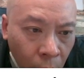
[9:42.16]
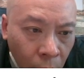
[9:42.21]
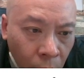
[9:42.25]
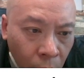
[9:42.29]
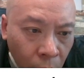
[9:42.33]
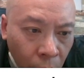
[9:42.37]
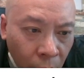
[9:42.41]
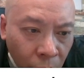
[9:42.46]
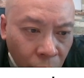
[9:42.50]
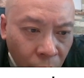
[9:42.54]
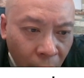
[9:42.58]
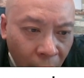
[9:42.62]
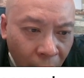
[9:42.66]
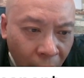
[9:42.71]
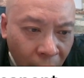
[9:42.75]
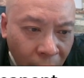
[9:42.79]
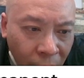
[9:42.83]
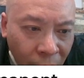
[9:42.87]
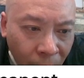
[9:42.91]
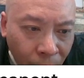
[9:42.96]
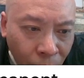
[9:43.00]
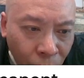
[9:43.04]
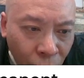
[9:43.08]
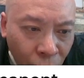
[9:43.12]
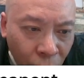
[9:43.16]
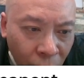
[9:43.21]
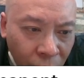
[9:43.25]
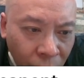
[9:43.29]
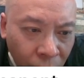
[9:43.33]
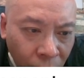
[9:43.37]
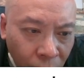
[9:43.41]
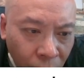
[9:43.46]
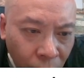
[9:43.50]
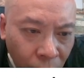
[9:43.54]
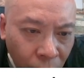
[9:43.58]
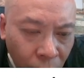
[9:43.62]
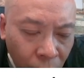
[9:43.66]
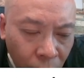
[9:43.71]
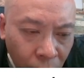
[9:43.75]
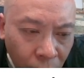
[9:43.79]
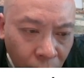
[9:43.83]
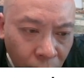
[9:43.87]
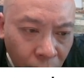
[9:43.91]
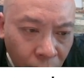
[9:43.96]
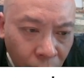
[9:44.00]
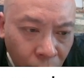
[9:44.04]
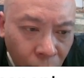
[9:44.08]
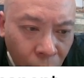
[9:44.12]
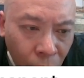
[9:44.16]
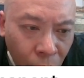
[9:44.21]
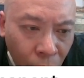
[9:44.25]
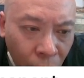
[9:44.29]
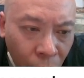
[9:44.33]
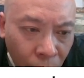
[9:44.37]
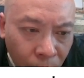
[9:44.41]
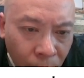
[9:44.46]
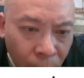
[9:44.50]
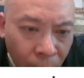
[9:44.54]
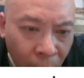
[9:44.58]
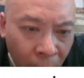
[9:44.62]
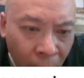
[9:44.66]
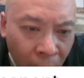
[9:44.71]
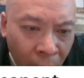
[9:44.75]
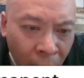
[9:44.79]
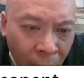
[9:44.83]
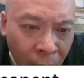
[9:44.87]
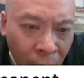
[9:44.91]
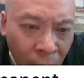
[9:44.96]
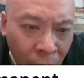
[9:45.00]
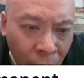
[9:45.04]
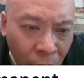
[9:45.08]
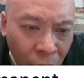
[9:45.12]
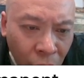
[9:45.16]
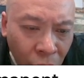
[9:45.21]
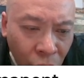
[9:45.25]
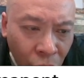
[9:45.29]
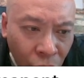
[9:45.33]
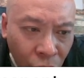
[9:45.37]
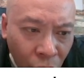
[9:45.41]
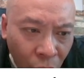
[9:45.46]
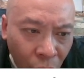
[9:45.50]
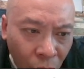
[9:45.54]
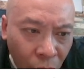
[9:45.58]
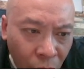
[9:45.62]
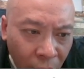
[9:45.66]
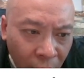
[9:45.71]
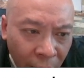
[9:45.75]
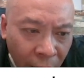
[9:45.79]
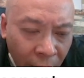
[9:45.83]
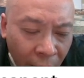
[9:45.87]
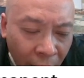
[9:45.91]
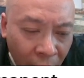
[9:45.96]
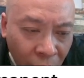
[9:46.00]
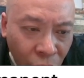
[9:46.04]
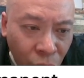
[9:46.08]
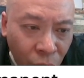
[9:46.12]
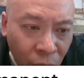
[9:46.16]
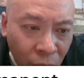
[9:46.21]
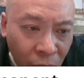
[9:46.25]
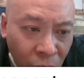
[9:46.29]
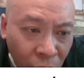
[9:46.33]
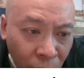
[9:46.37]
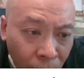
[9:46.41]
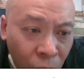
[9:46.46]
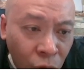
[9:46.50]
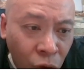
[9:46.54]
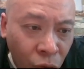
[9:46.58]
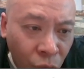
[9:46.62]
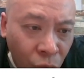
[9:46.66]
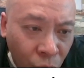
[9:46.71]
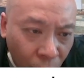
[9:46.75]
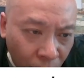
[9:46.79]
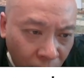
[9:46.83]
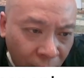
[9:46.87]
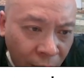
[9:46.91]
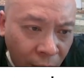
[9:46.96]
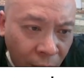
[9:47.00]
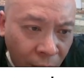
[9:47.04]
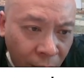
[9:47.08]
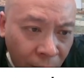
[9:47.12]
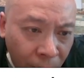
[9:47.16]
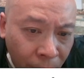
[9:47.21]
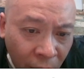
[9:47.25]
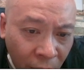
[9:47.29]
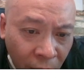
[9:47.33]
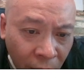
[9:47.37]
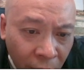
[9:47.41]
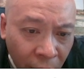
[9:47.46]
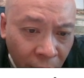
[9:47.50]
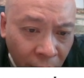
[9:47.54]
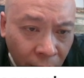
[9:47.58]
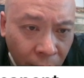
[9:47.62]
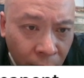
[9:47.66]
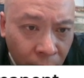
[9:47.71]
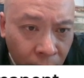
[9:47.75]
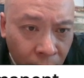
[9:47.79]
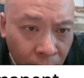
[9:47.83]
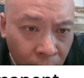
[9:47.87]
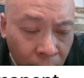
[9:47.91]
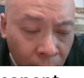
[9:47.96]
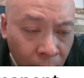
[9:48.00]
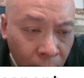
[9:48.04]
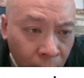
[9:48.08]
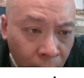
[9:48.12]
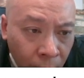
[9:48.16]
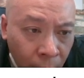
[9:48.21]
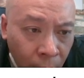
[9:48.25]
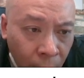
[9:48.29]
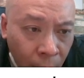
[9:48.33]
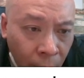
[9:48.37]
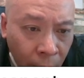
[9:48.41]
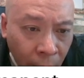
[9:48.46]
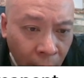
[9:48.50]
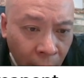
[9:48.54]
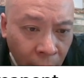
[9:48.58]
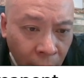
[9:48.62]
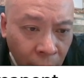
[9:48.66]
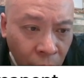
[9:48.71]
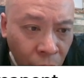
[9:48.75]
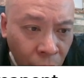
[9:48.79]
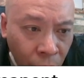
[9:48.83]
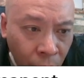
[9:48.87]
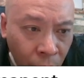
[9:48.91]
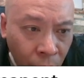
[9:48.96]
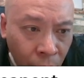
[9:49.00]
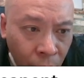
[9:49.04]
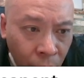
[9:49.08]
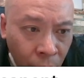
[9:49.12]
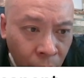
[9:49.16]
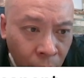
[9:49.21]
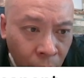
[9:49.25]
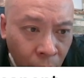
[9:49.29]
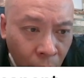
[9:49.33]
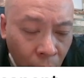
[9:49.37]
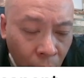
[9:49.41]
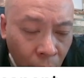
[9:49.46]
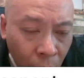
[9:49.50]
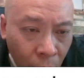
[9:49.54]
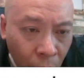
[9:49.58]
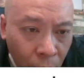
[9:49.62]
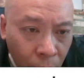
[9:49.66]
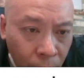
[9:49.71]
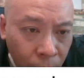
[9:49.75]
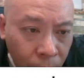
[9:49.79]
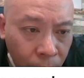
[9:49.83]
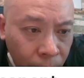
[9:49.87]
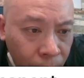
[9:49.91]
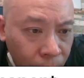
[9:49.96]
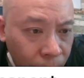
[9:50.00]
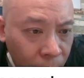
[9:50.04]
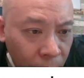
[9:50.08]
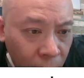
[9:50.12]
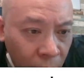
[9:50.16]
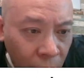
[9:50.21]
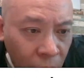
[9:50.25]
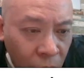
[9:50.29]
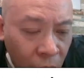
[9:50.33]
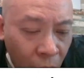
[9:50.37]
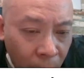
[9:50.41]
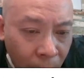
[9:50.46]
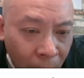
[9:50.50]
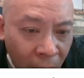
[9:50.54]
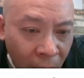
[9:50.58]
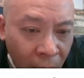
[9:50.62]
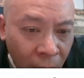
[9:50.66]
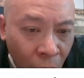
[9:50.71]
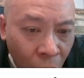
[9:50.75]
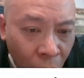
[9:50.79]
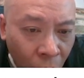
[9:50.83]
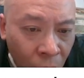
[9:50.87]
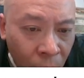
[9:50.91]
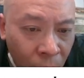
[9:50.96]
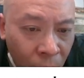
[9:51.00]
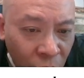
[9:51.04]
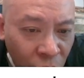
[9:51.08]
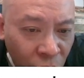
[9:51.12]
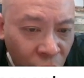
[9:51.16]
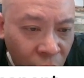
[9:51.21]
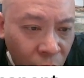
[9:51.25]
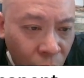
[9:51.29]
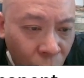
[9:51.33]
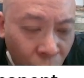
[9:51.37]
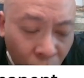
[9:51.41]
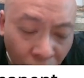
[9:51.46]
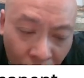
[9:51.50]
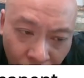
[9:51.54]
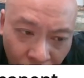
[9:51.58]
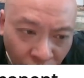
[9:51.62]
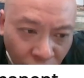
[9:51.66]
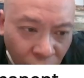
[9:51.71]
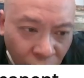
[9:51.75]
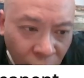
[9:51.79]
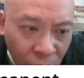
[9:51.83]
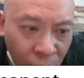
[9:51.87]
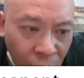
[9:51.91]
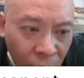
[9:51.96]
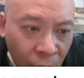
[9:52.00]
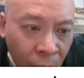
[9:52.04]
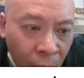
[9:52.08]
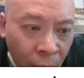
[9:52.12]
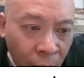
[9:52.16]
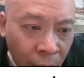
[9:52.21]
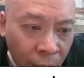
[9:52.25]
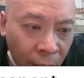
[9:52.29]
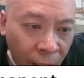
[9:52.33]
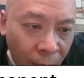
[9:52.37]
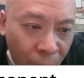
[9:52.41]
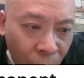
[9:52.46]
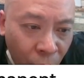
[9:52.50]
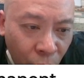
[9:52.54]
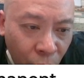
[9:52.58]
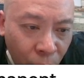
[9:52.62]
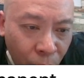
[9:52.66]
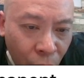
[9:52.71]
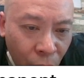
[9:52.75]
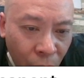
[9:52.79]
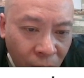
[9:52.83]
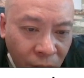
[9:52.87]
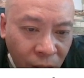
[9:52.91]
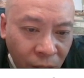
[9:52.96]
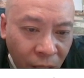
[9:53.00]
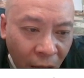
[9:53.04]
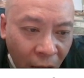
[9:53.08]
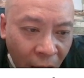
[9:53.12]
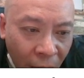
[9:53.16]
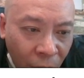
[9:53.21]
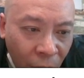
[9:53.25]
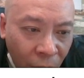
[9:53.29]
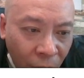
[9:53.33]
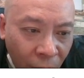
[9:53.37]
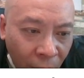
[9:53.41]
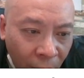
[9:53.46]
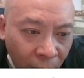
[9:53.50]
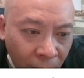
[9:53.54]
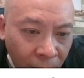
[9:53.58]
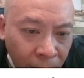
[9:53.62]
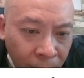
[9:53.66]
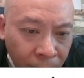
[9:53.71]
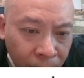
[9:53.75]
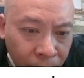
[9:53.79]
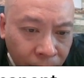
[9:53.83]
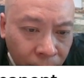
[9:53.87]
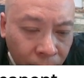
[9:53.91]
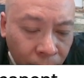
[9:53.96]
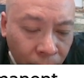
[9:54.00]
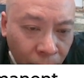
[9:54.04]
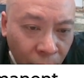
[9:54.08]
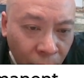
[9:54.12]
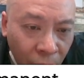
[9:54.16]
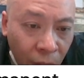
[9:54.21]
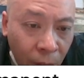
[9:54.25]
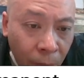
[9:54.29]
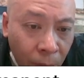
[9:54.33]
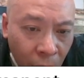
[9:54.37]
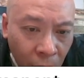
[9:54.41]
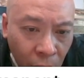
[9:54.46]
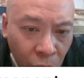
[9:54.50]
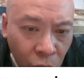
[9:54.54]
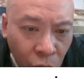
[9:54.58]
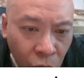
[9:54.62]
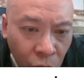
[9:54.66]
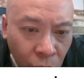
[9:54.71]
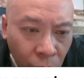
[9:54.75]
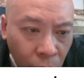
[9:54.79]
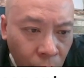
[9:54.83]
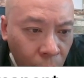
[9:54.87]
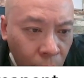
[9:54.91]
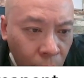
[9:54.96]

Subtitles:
that's why I suggest you to buy the stroke length, adjustable stroke length in the beginning. Okay, so instead of buying all the machines, one machine can replace everything, pretty much.